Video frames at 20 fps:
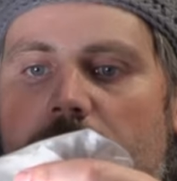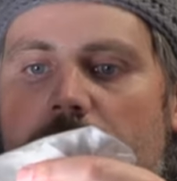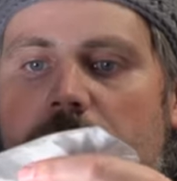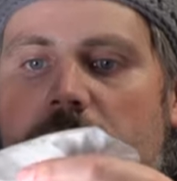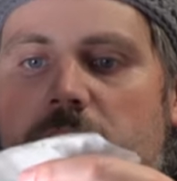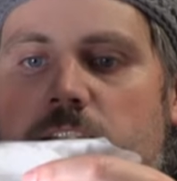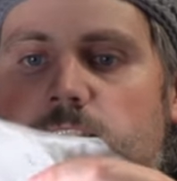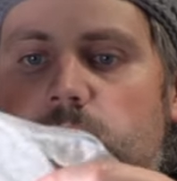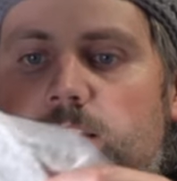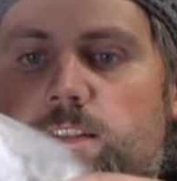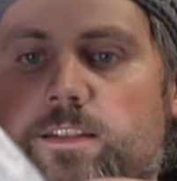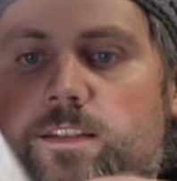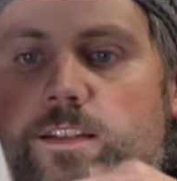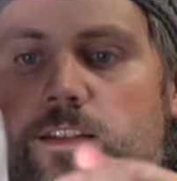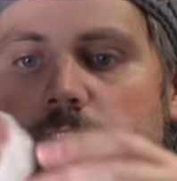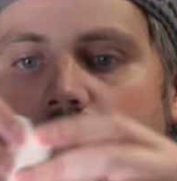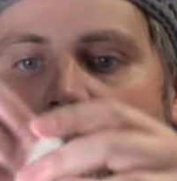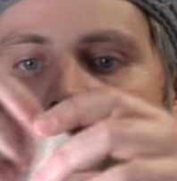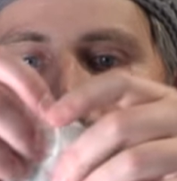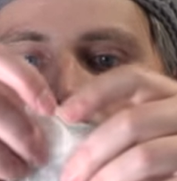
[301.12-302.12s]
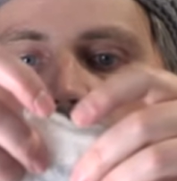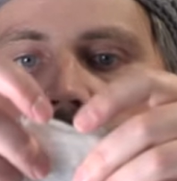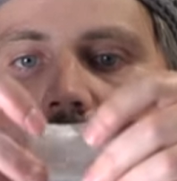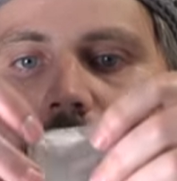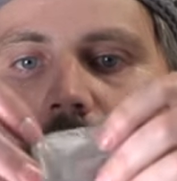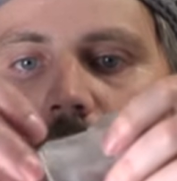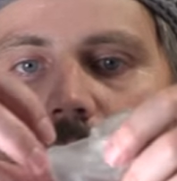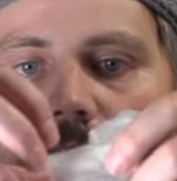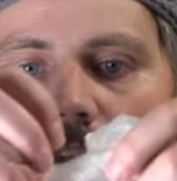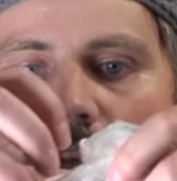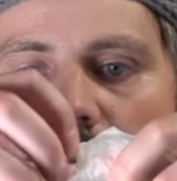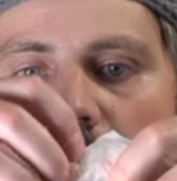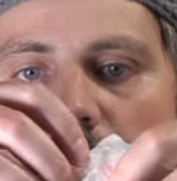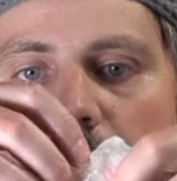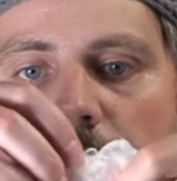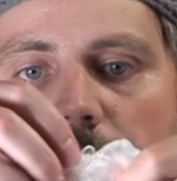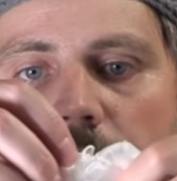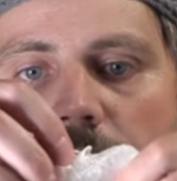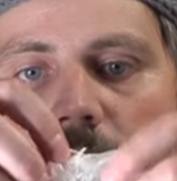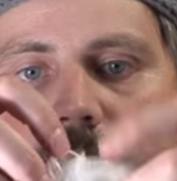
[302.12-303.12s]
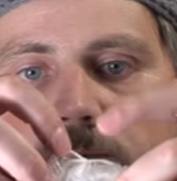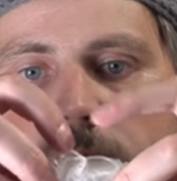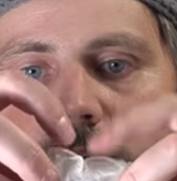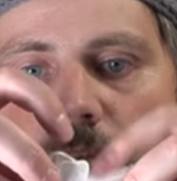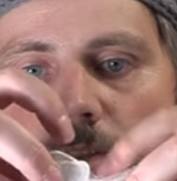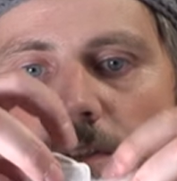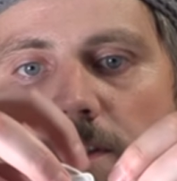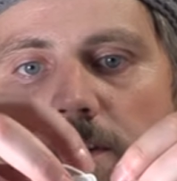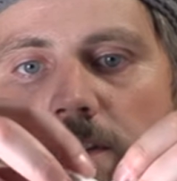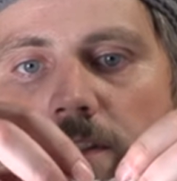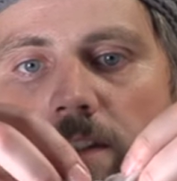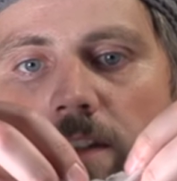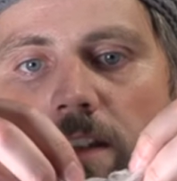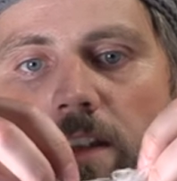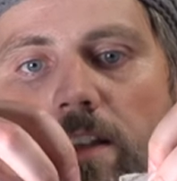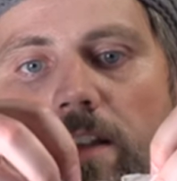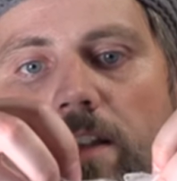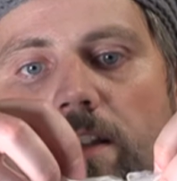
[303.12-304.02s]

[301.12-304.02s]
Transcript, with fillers: to get this, and uh, I used it for the